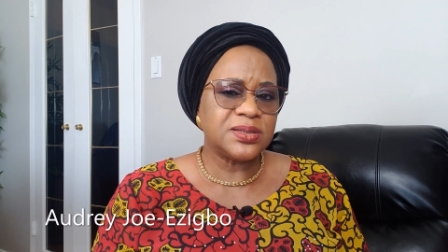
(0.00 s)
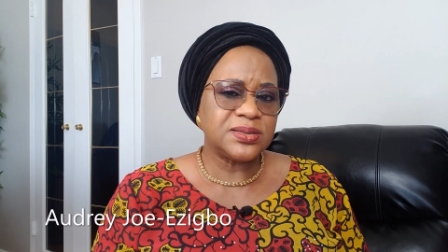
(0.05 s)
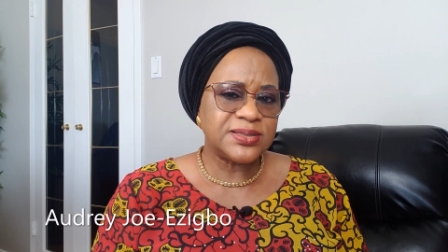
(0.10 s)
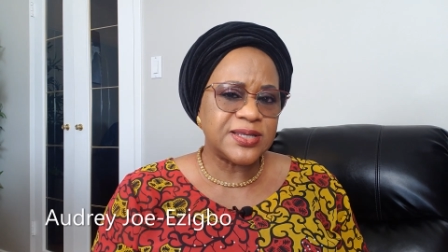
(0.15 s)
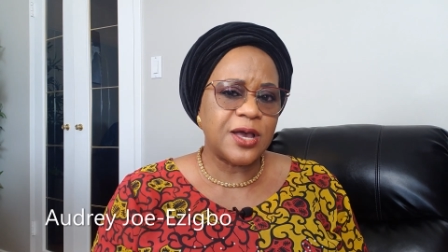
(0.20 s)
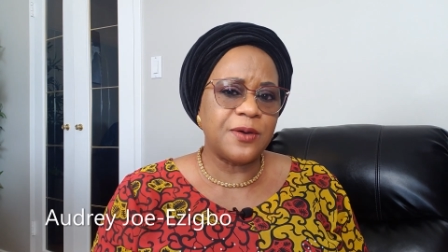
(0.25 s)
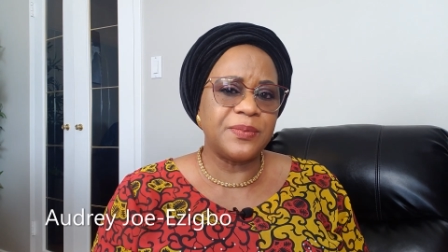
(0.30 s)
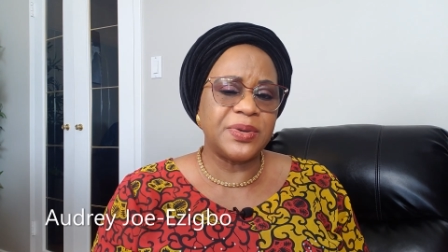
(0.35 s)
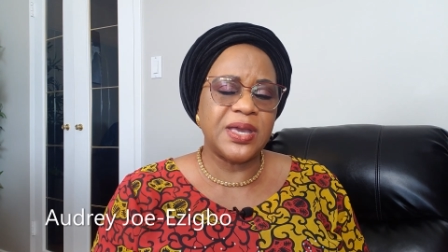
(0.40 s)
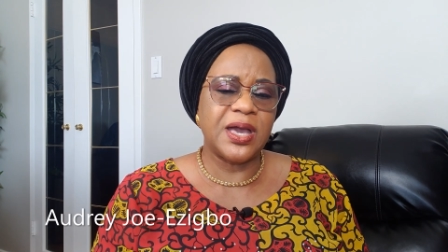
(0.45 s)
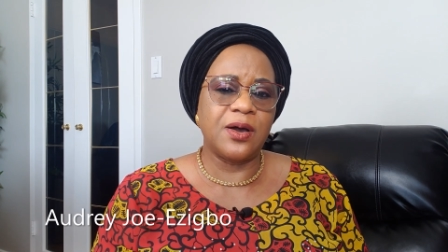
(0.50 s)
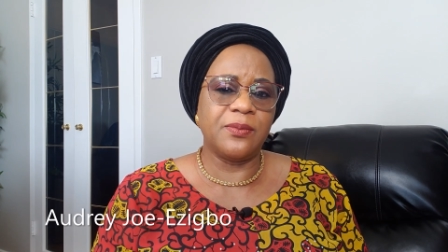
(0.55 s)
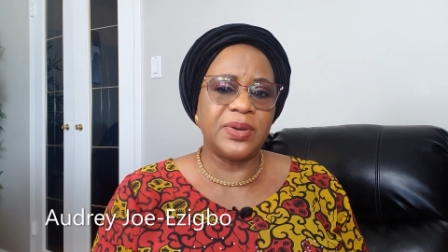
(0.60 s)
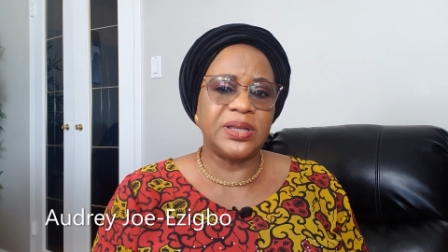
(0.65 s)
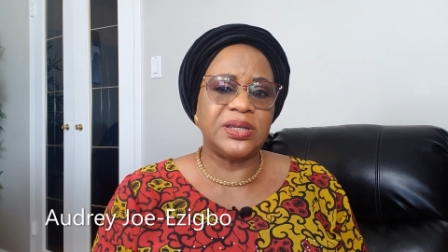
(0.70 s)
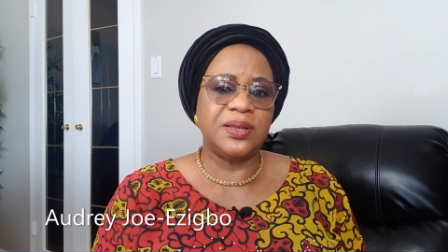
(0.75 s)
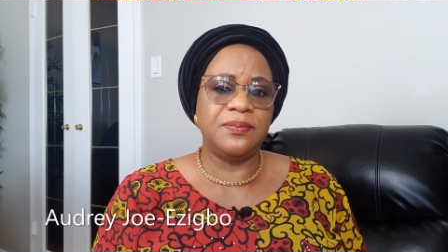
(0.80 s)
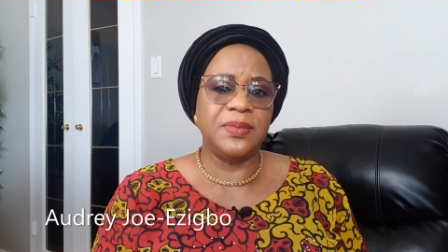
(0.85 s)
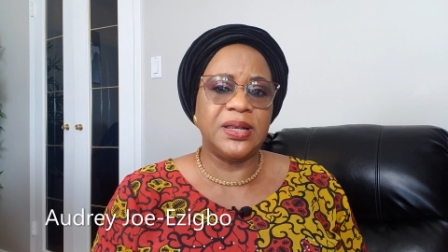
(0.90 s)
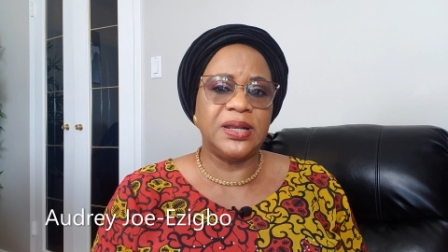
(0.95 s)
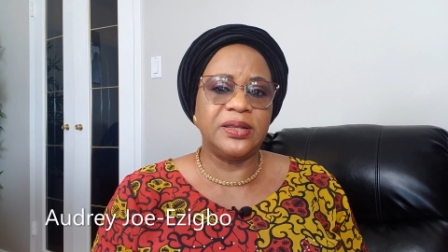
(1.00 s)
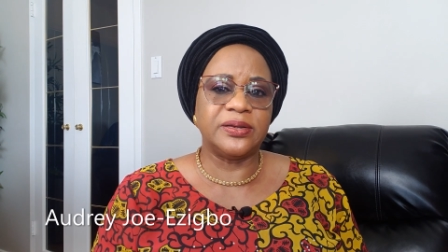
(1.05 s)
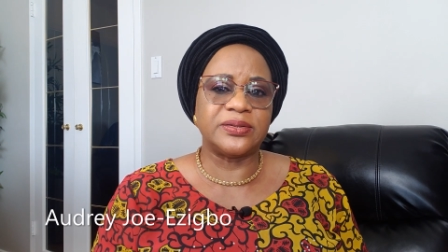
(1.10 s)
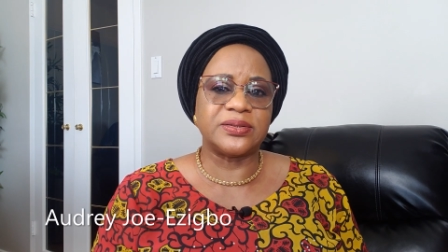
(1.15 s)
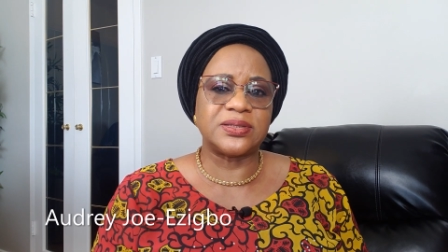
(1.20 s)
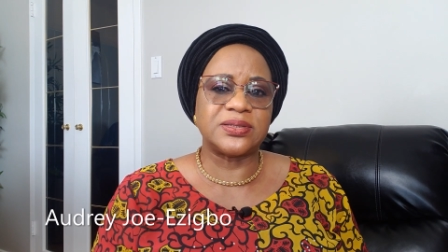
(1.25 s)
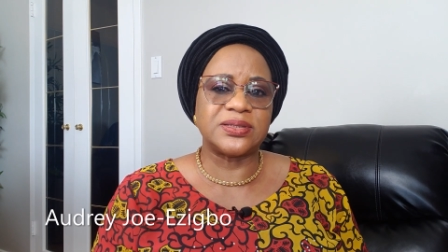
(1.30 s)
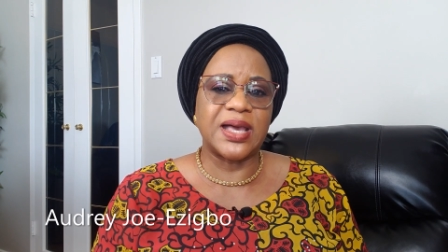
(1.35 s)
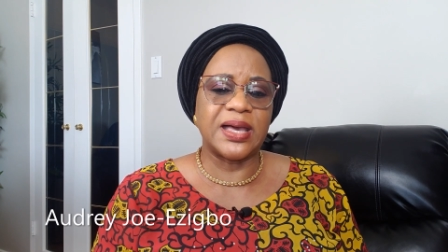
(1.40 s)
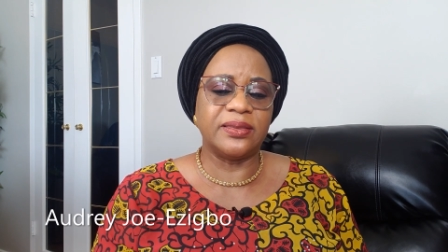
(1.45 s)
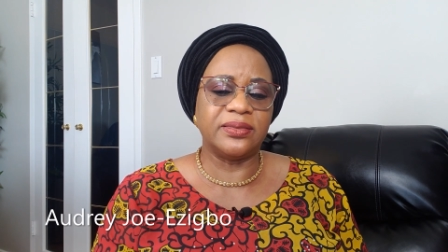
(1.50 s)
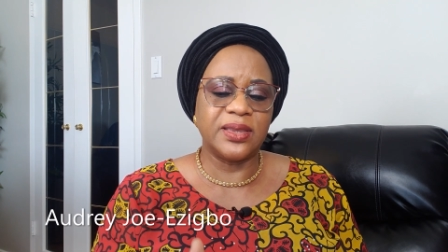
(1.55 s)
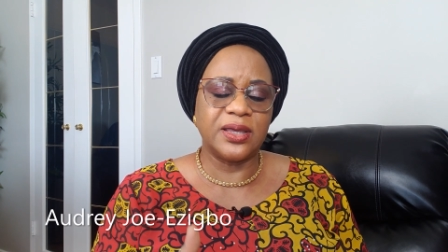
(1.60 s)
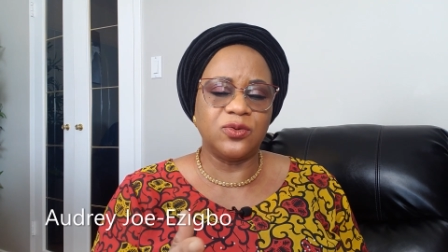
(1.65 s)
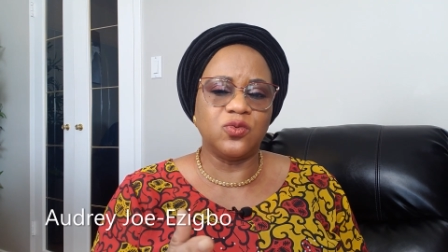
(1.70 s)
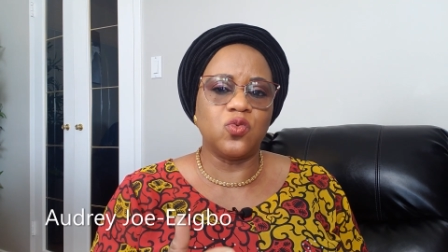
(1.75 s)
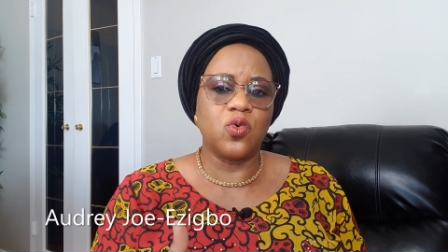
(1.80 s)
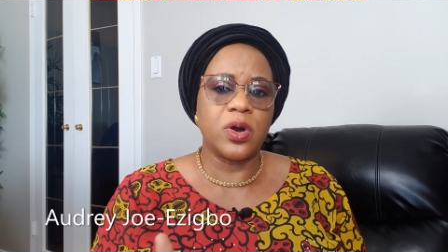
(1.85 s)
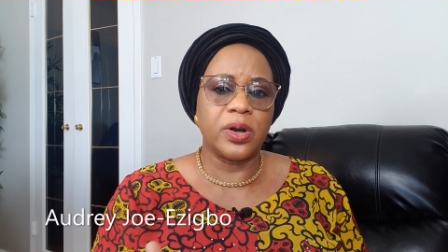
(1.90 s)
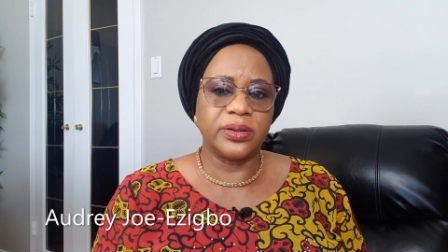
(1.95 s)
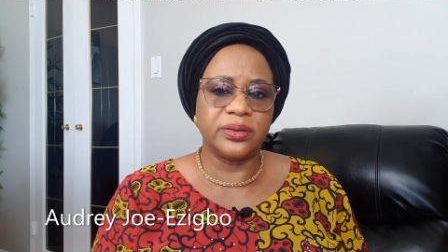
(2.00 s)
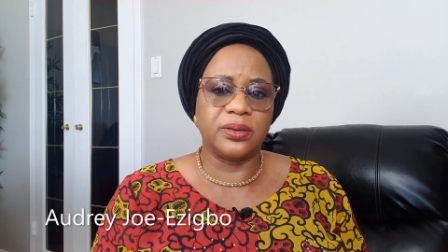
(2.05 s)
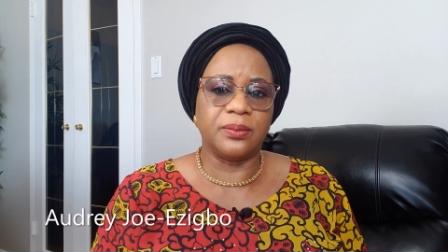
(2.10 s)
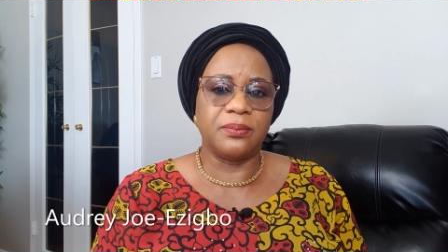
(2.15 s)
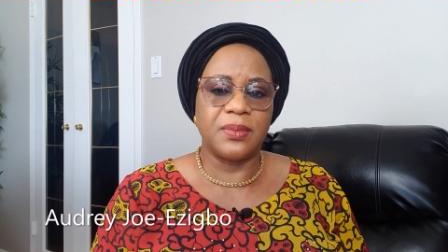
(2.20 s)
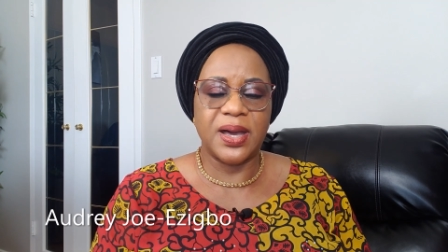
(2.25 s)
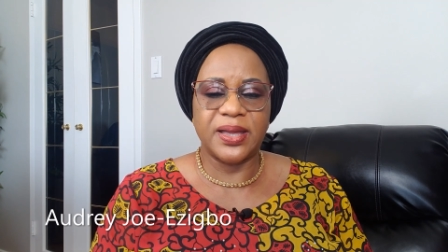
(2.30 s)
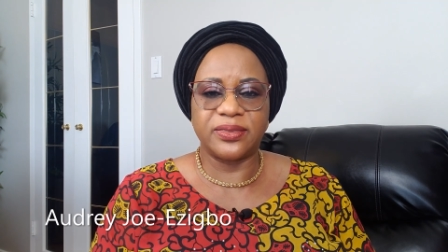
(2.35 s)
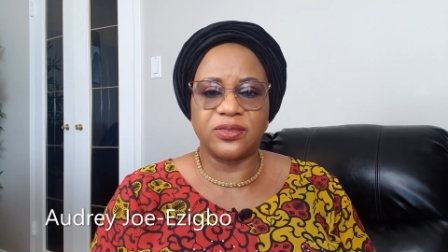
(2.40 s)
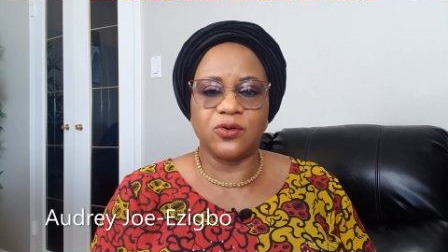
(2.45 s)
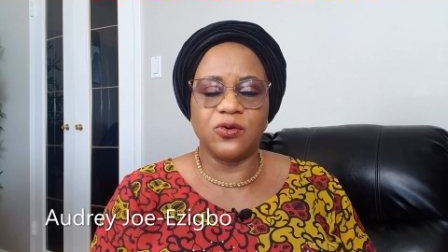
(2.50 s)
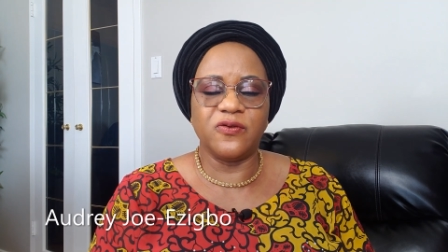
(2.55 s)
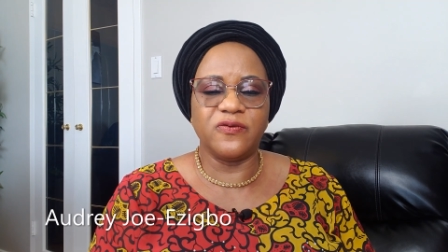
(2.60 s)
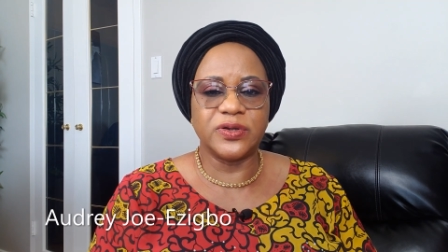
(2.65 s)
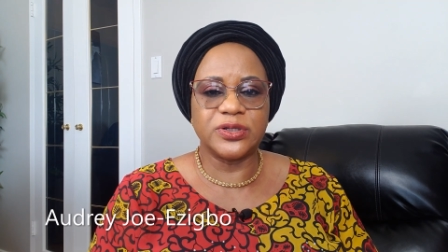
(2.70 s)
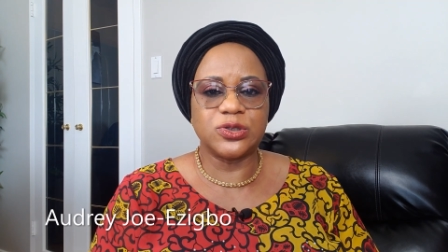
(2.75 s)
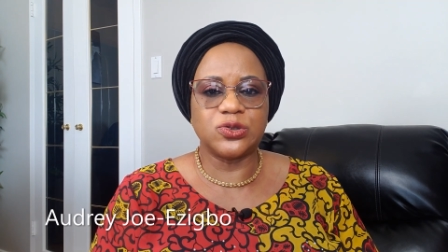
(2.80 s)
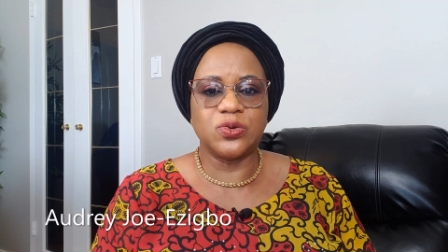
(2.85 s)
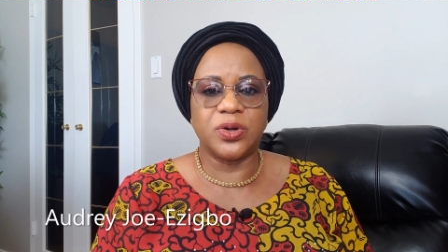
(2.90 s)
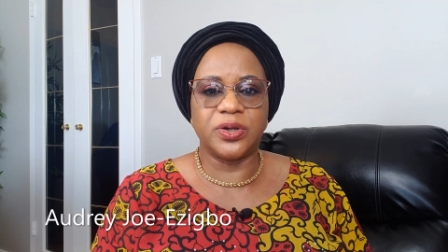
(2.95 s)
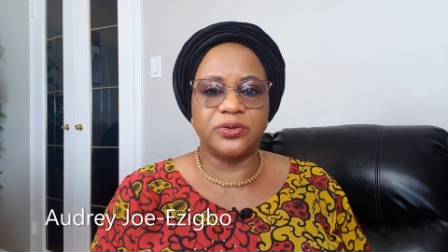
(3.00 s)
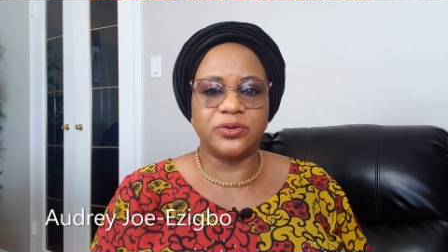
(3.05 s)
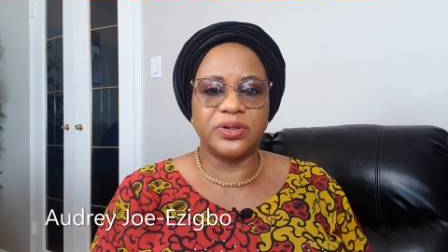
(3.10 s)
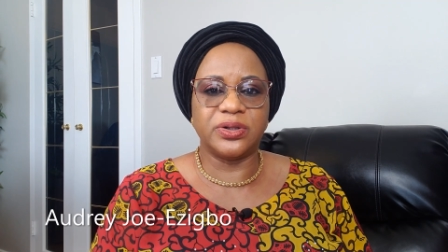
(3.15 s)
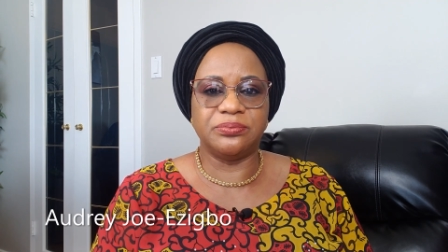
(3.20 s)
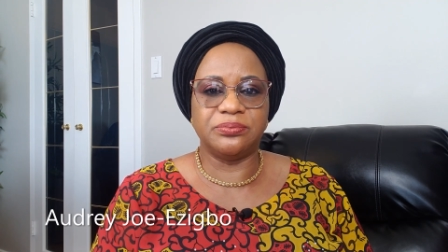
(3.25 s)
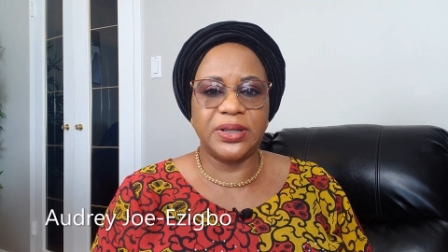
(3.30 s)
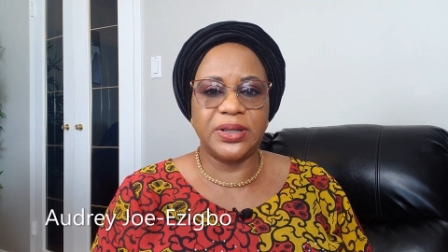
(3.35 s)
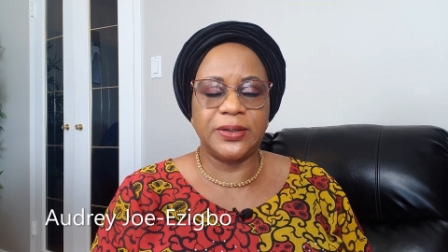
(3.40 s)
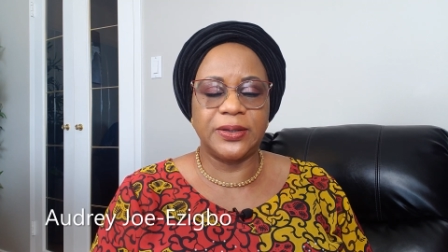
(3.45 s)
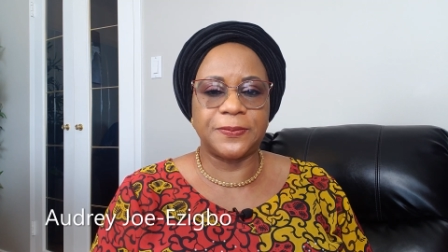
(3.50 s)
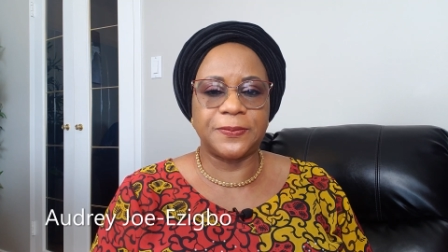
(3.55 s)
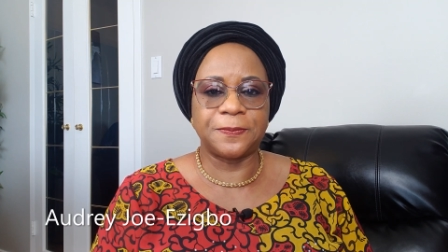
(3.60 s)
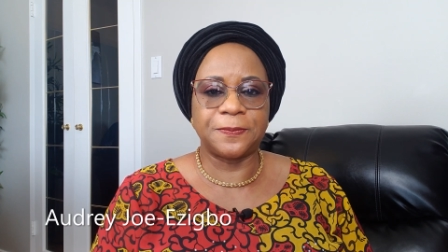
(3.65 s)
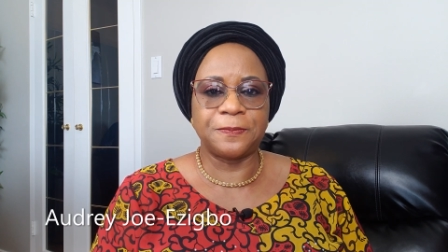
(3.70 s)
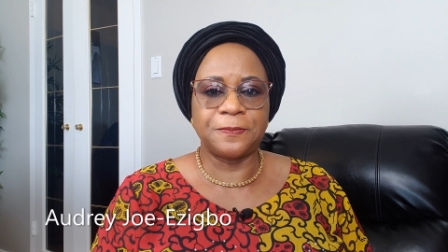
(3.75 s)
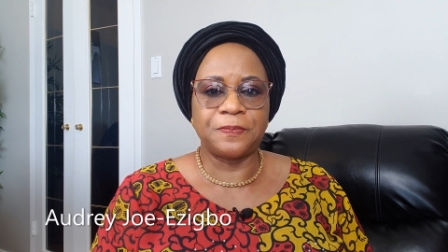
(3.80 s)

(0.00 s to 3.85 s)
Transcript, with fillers: Tell me how many millions and then work the math over 200 million.